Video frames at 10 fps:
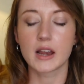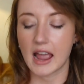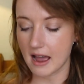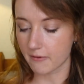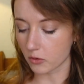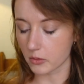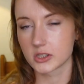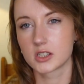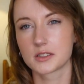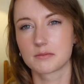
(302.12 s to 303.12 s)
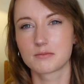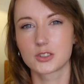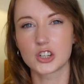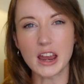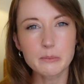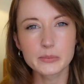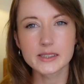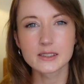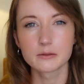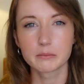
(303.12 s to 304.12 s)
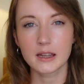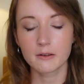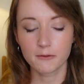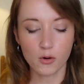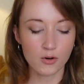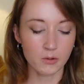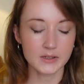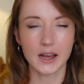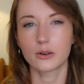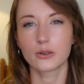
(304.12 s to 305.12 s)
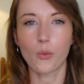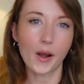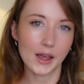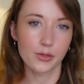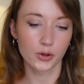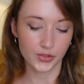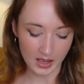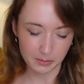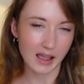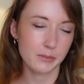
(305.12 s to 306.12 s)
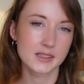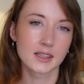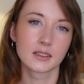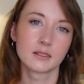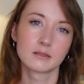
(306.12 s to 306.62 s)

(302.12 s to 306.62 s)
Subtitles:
have almost shapes being formed. I don't know why I thought that. Perhaps the